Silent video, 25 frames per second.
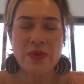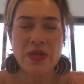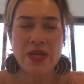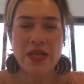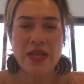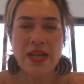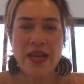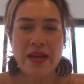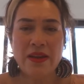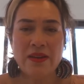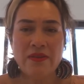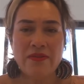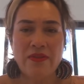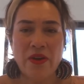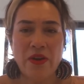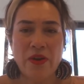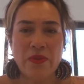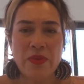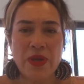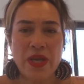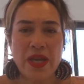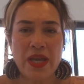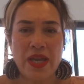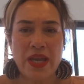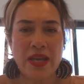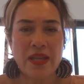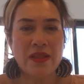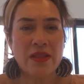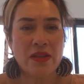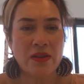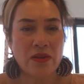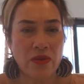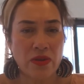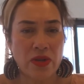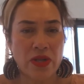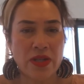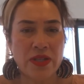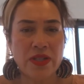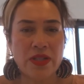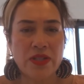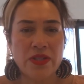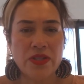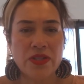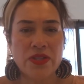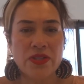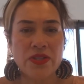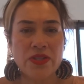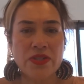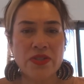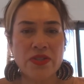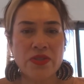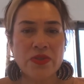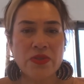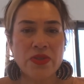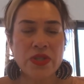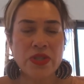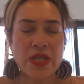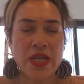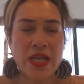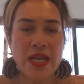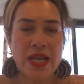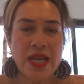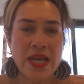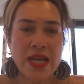be in out-of-home care than non-Indigenous children,